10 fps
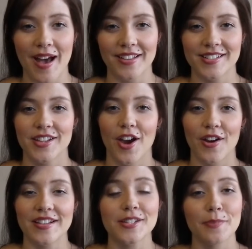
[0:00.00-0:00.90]
palette
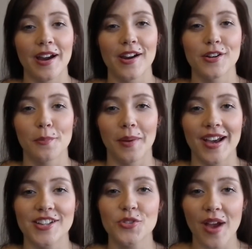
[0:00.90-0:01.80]
are inspired
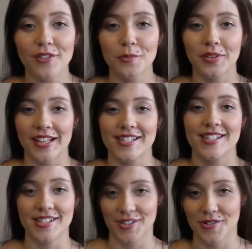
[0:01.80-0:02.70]
by travel
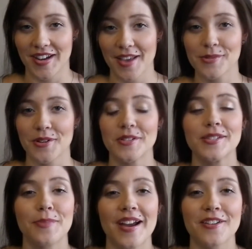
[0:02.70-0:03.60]
places. Their names are
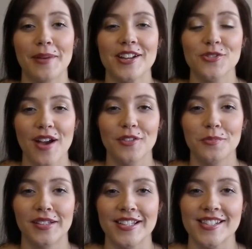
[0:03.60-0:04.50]
inspired by travel
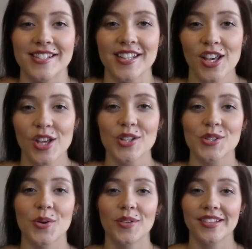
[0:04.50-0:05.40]
places.
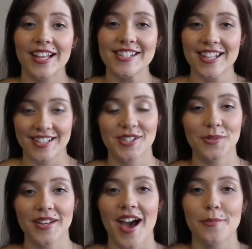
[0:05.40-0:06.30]
So let's get
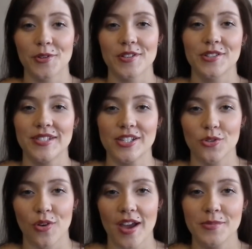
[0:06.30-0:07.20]
into it. I'm going to
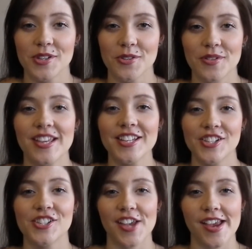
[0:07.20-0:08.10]
describe to you each
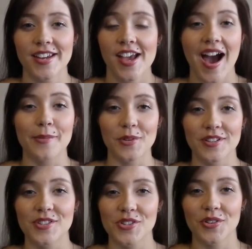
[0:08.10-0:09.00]
shade. I'm
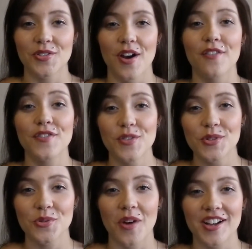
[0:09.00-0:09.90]
going to show you a few
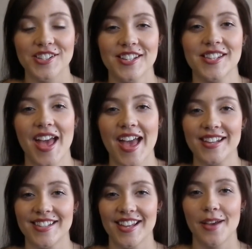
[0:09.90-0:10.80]
swatches
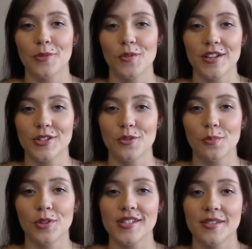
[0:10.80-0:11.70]
and then I'm going to
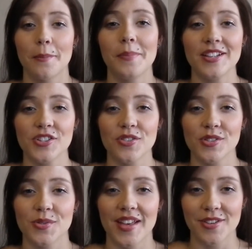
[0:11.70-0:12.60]
put some pictures
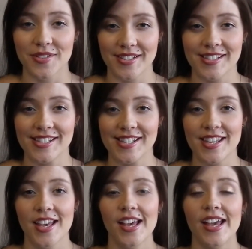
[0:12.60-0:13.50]
so that you can
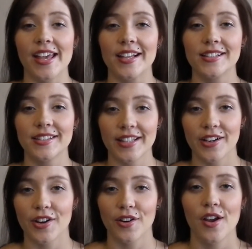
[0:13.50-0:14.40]
see a
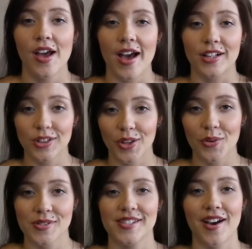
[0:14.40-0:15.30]
clear
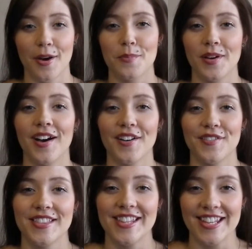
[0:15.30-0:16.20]
close-up
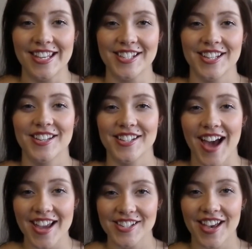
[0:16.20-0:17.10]
of each
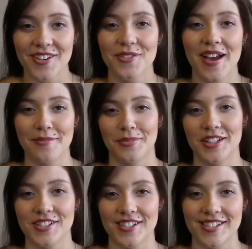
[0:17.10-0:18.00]
eyeshadow and
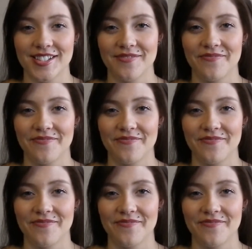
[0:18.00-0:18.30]
blushes.